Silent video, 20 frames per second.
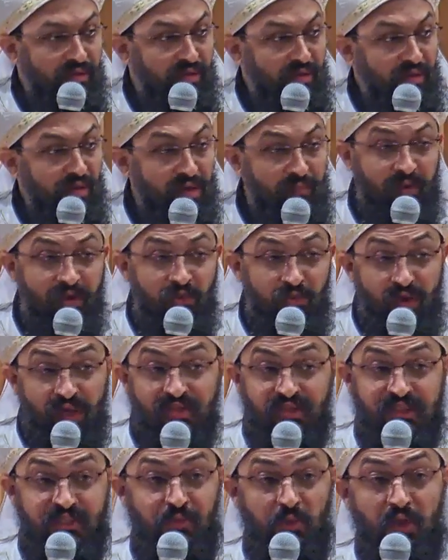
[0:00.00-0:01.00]
And by the way,
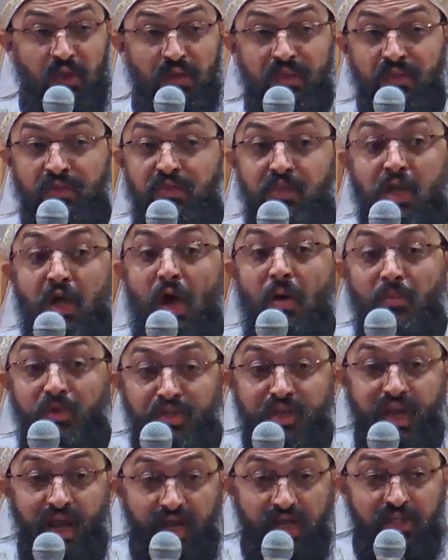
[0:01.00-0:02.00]
this was the common
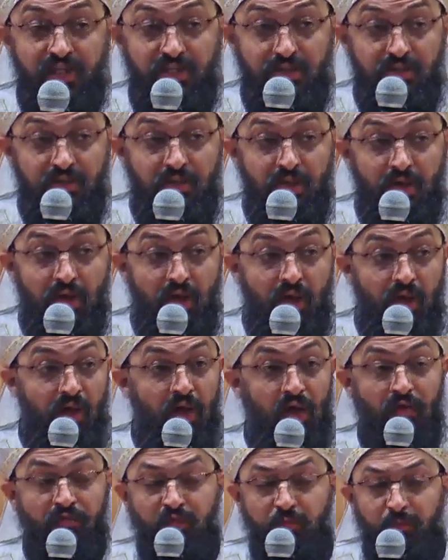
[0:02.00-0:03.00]
reaction
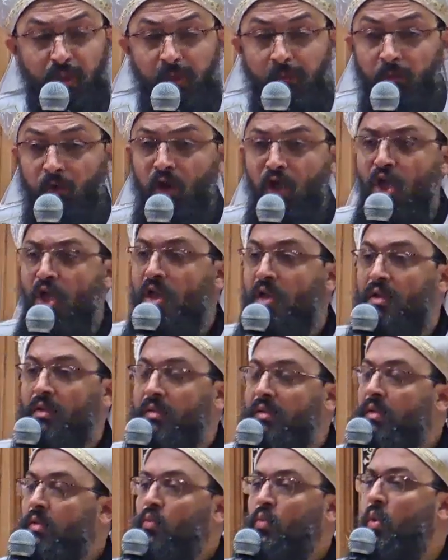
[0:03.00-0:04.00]
of the people.
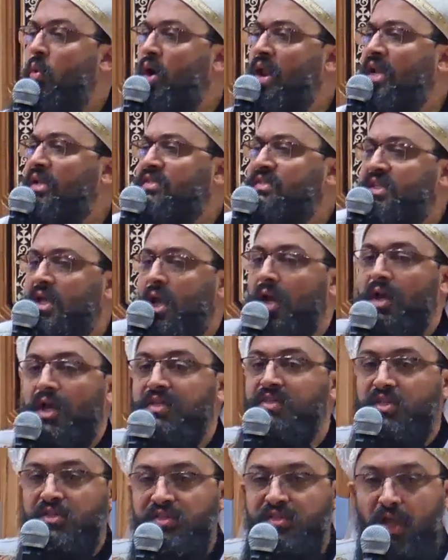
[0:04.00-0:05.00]
We want to see
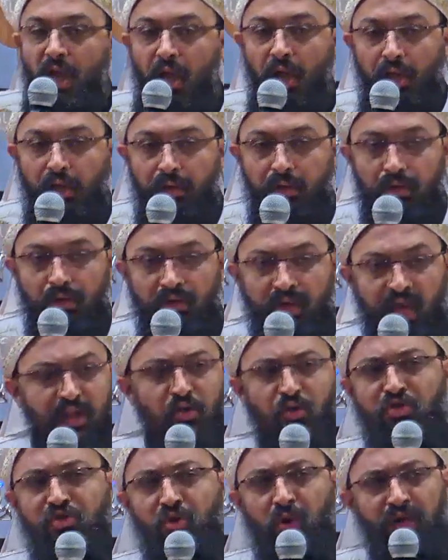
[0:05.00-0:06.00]
another sign. Can
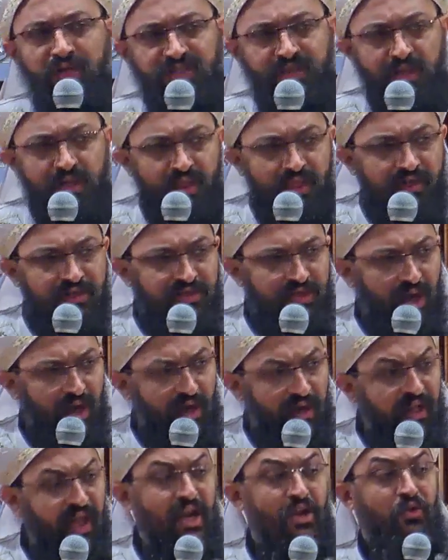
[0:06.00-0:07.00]
you show us another
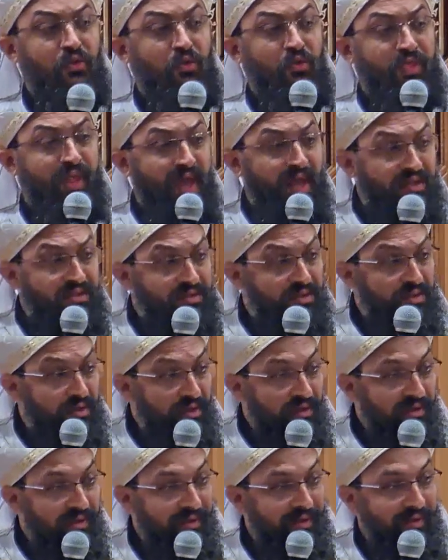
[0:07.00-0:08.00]
sign? Can you do that?
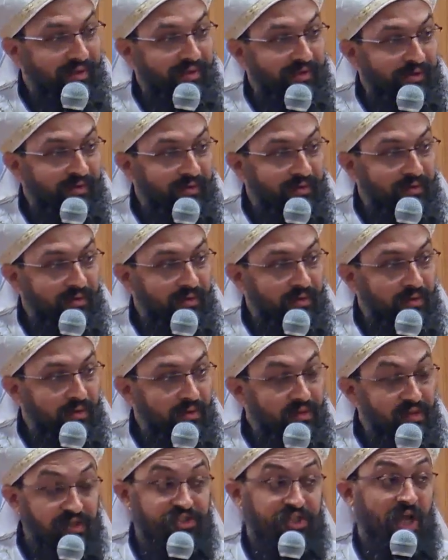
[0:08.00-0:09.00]

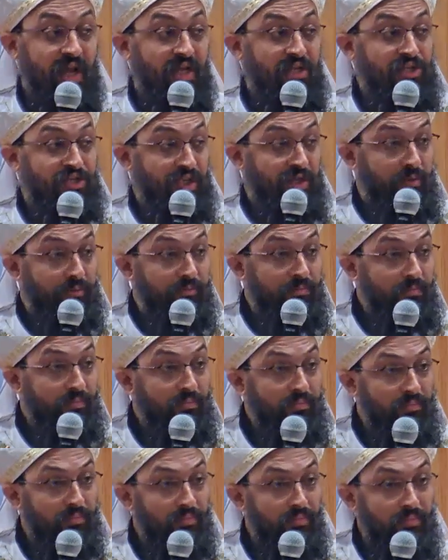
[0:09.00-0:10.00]
They challenged
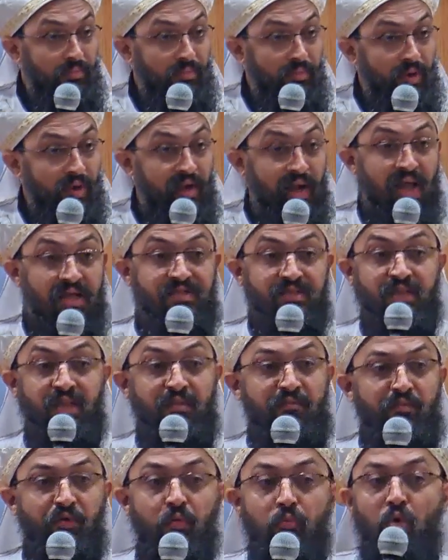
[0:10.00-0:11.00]
him and asked
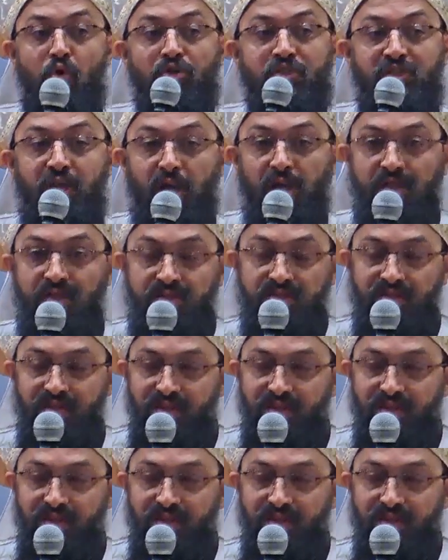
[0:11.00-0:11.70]
him for more signs.